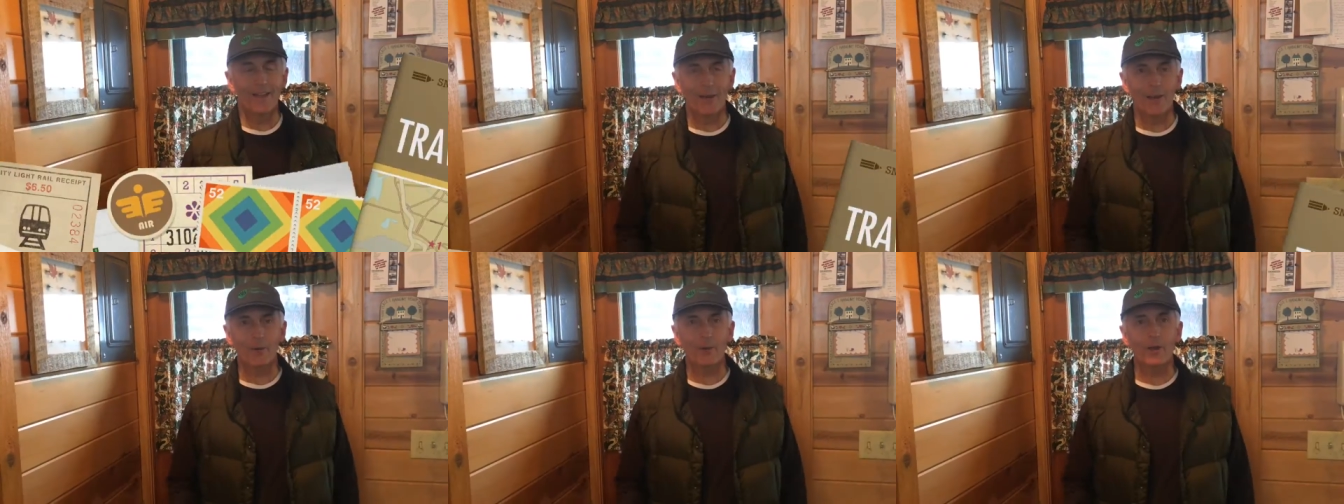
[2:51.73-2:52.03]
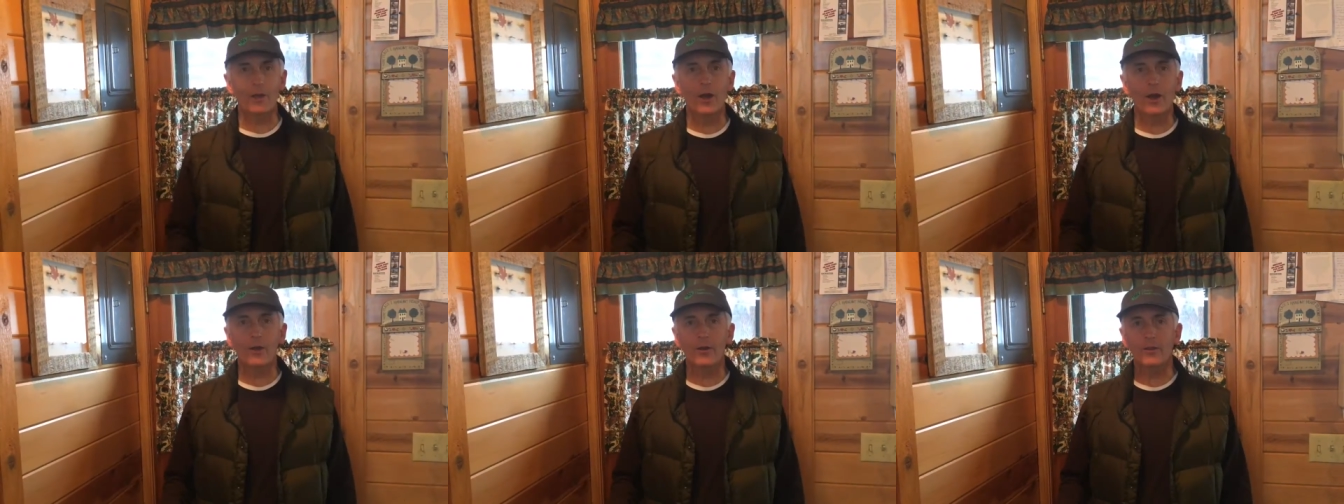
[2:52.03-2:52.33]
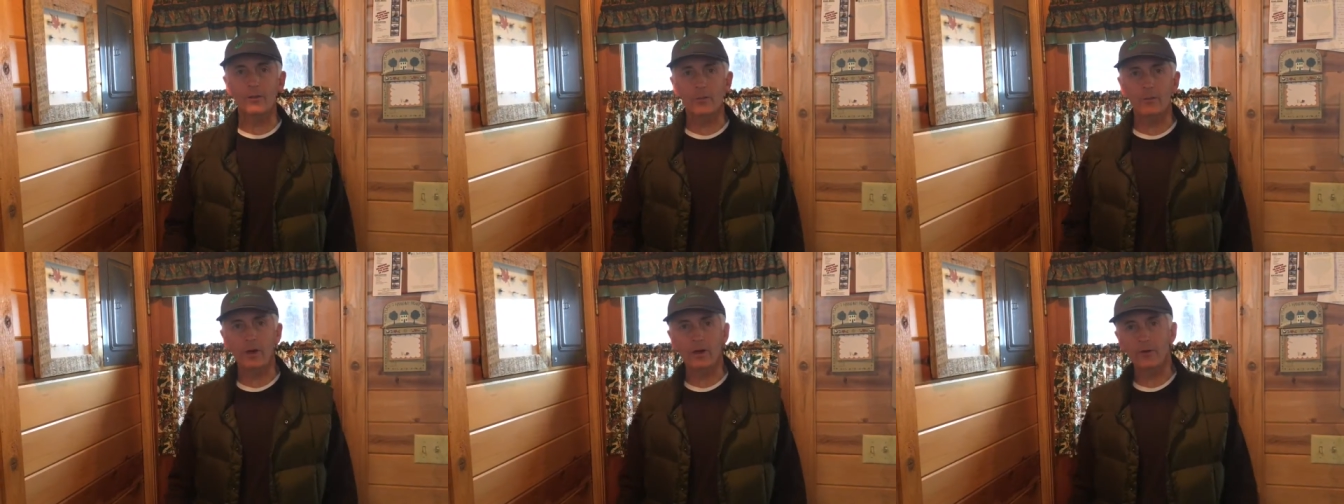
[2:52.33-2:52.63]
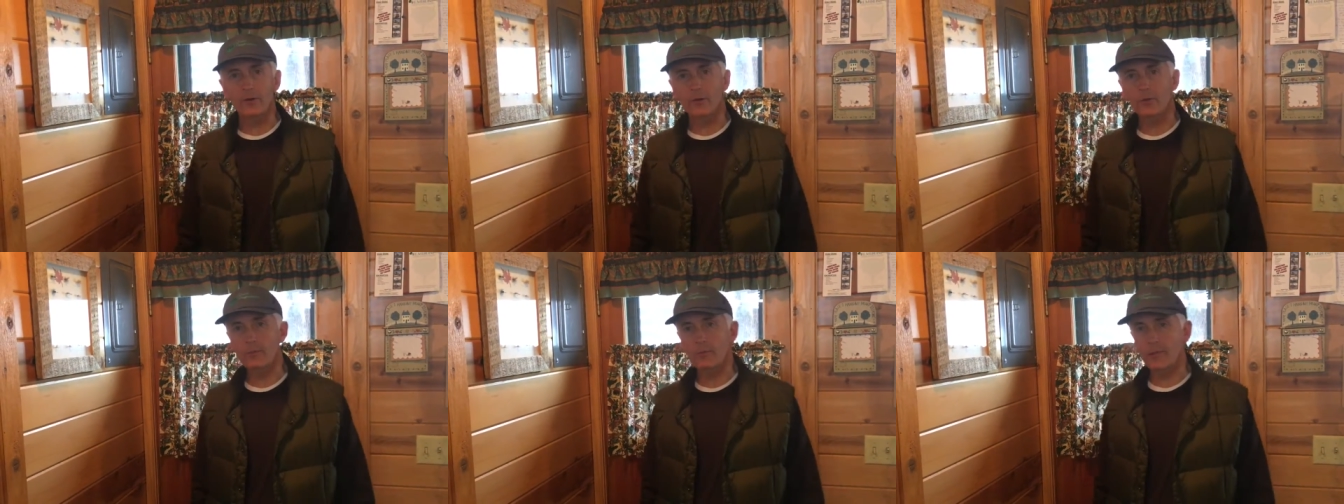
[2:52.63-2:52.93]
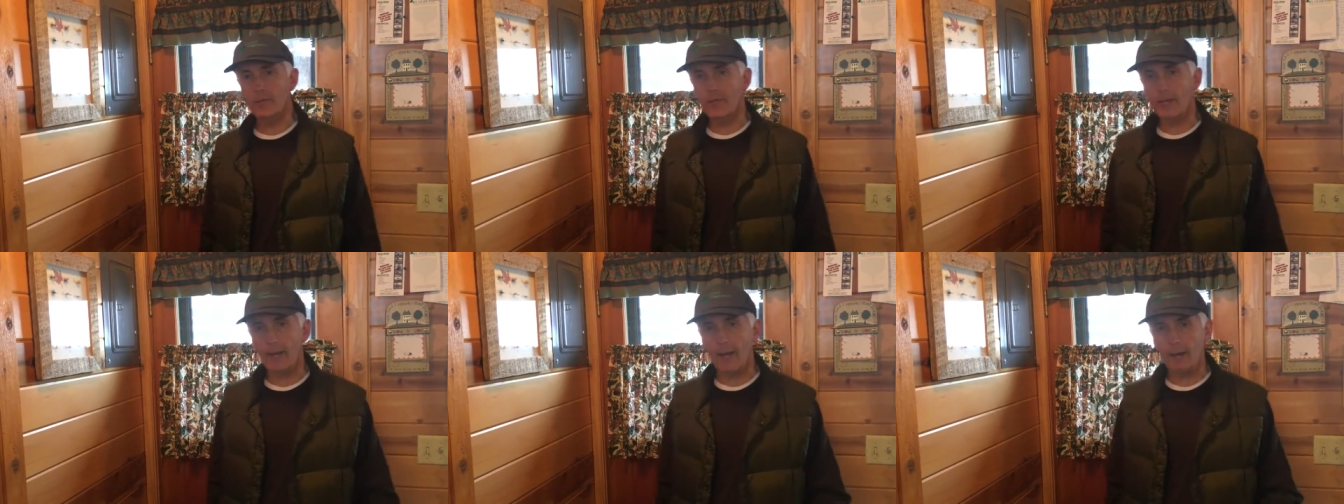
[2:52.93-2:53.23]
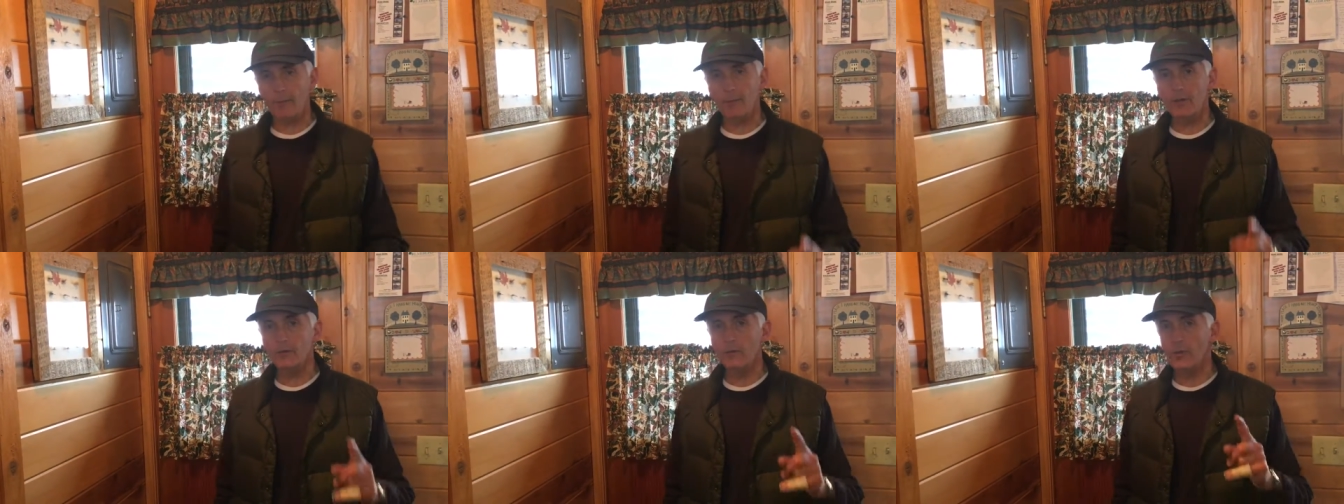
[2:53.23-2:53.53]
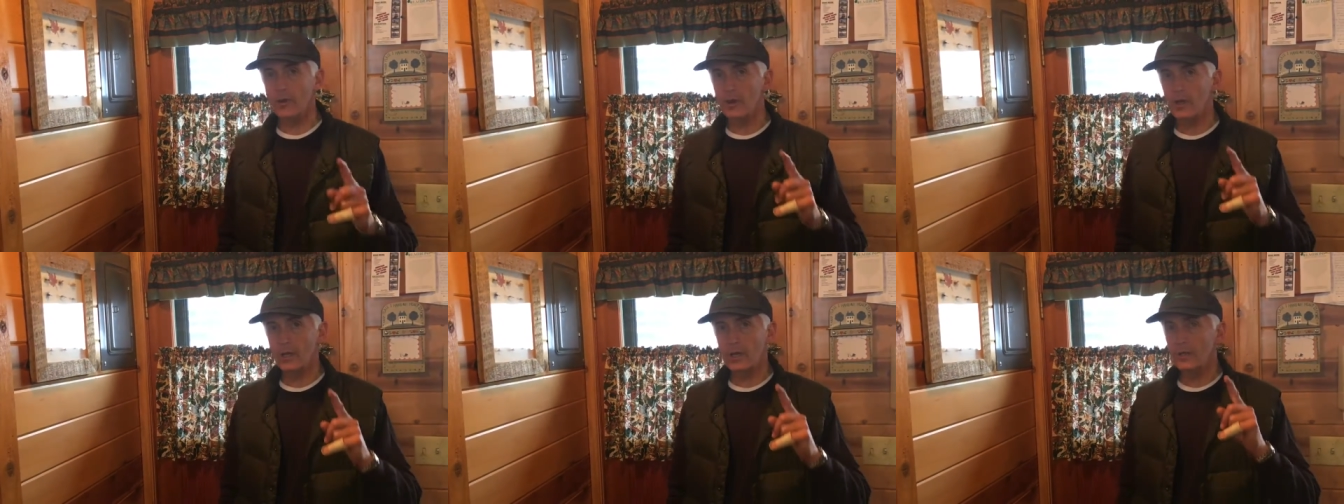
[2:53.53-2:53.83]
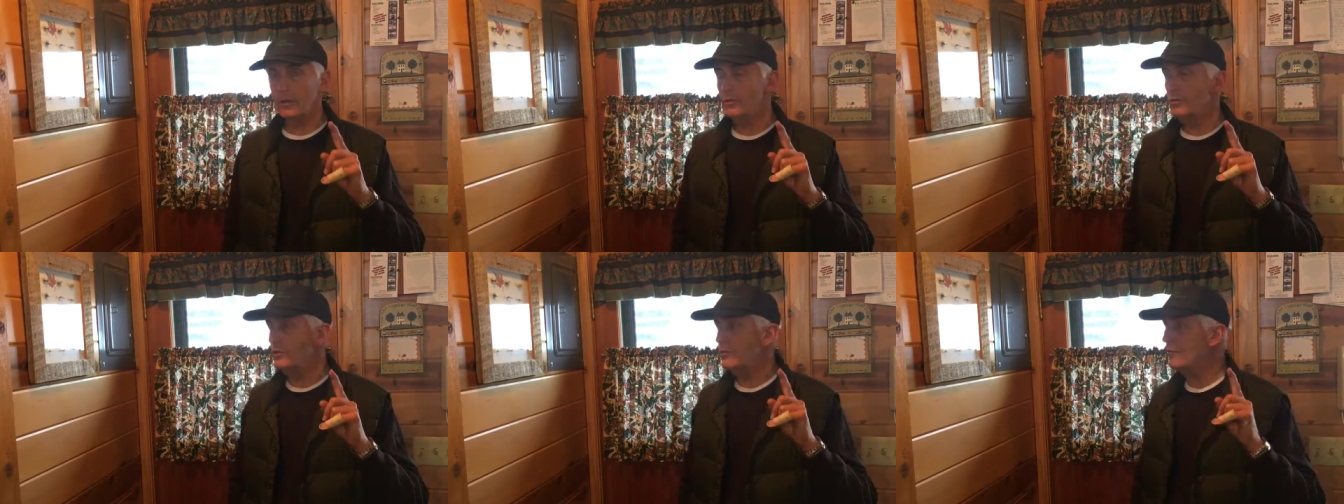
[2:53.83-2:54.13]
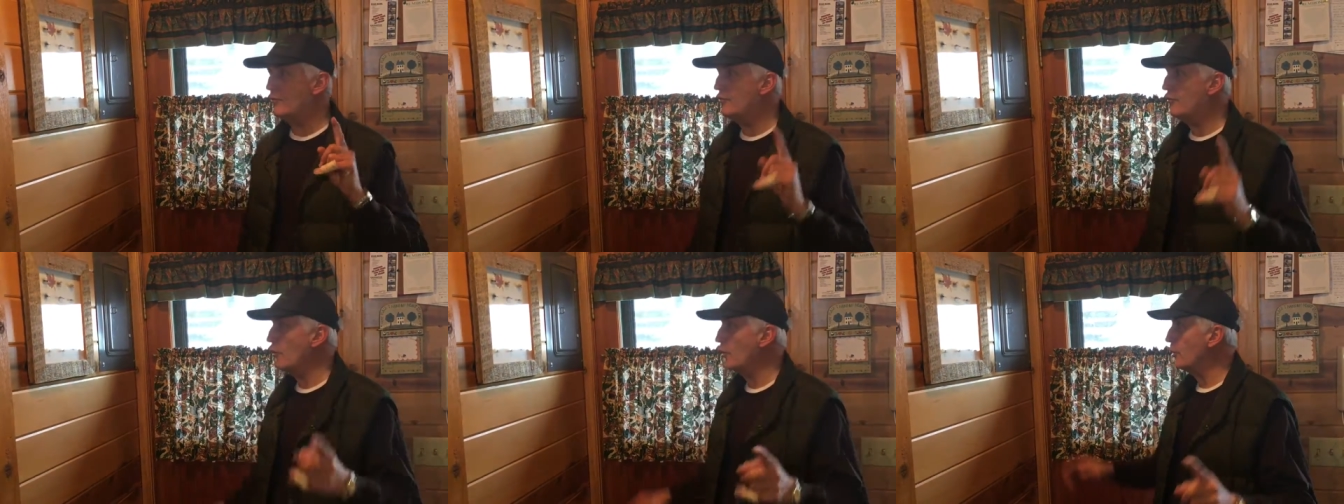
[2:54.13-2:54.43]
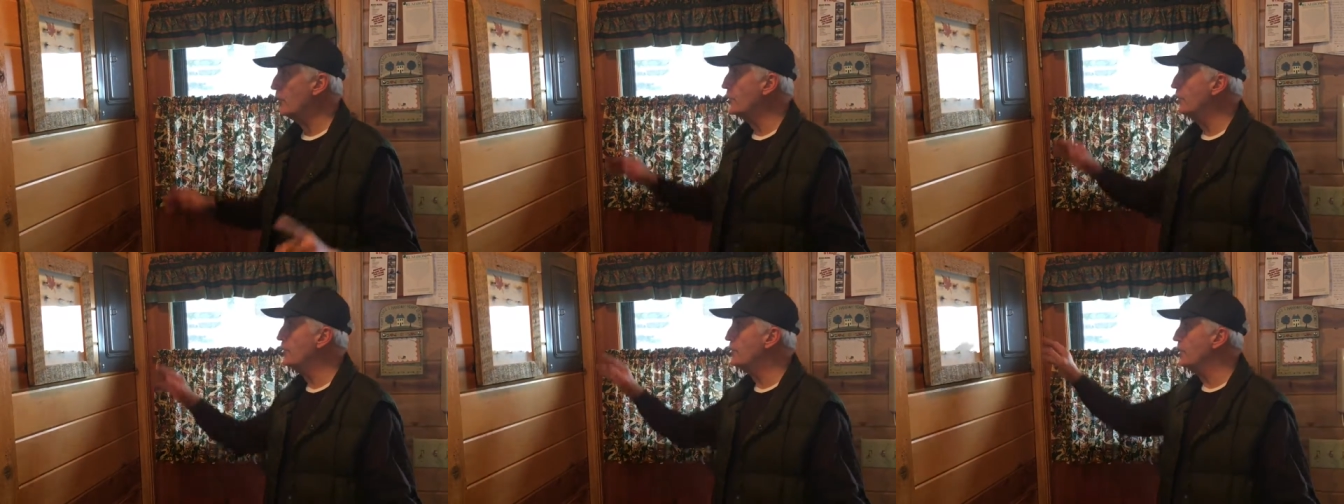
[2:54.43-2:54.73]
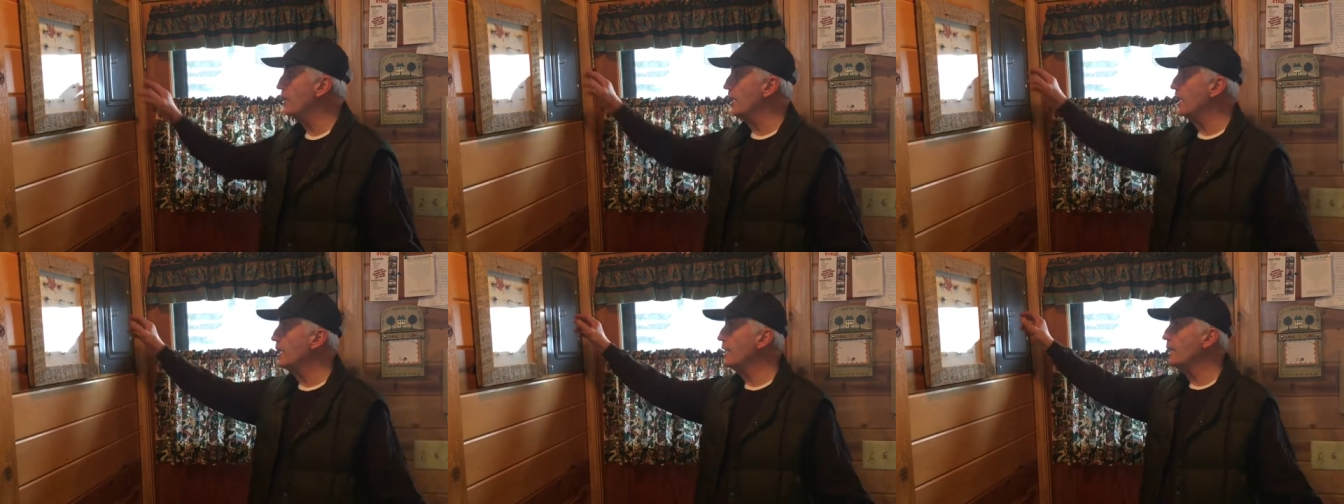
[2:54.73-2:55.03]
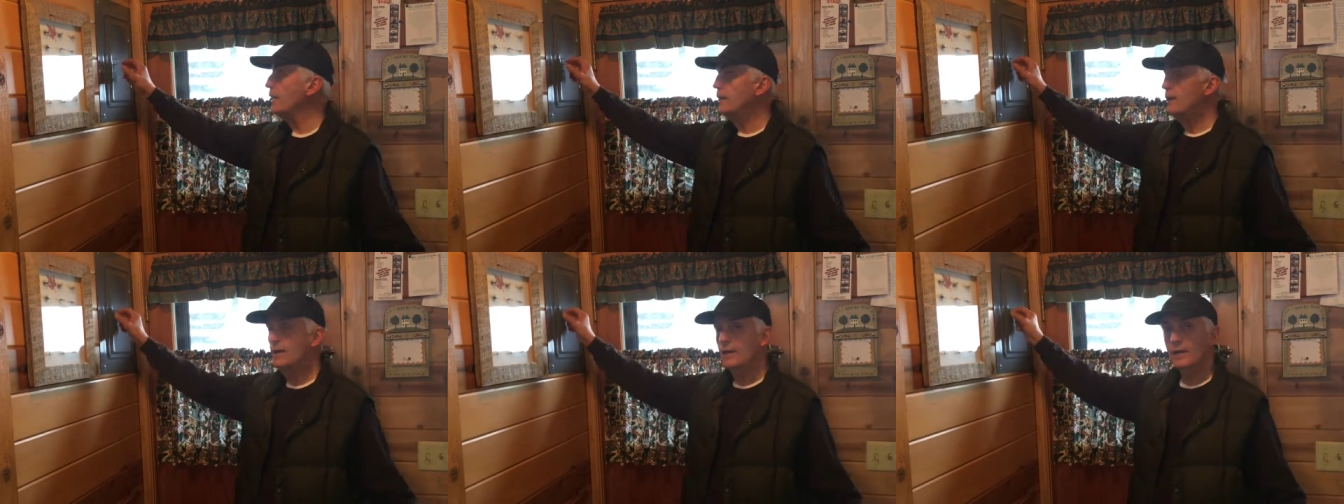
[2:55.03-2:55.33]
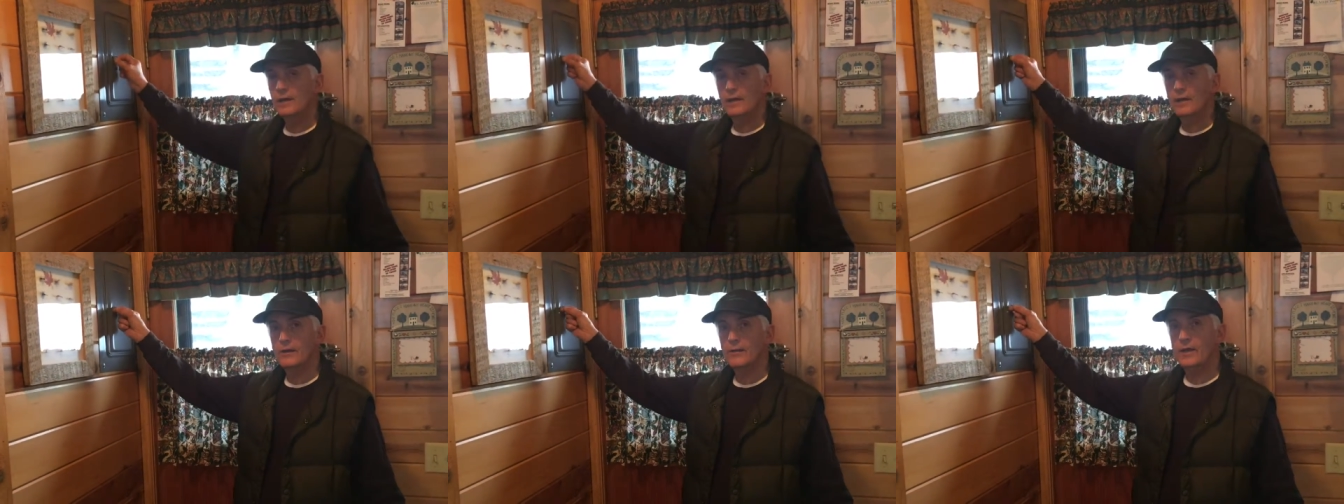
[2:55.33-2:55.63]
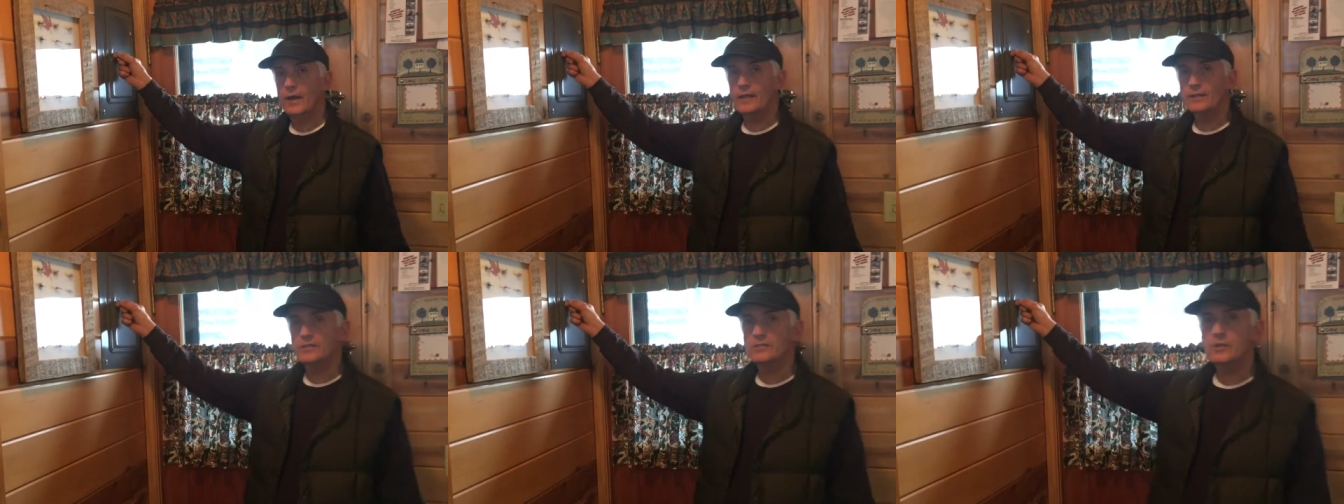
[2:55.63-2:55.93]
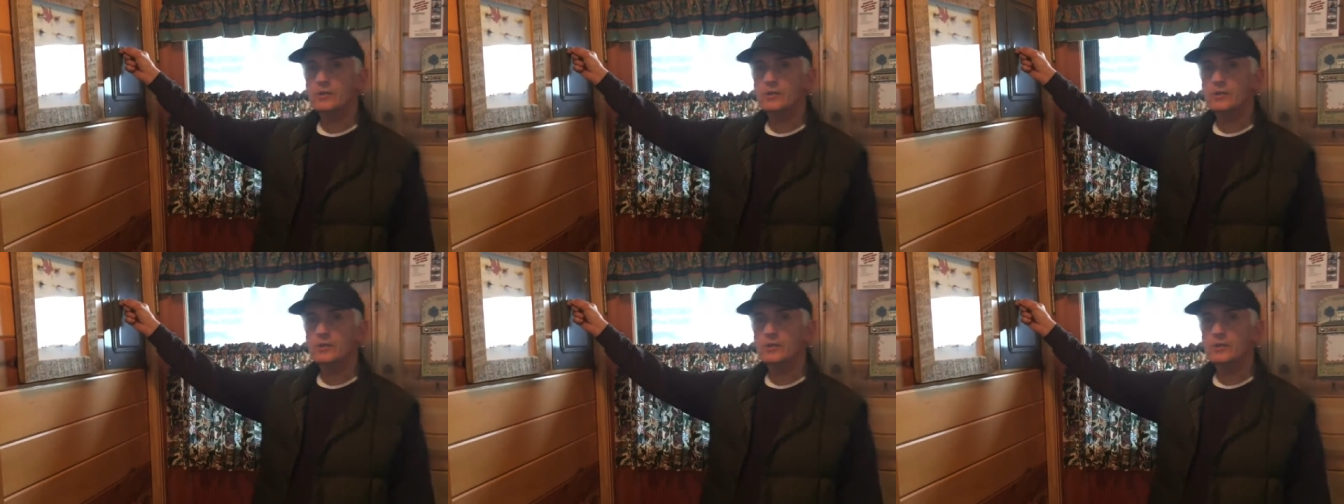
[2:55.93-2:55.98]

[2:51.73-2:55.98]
Here we are in the mudroom of the cabin. We're going to do the fourth thing, and that's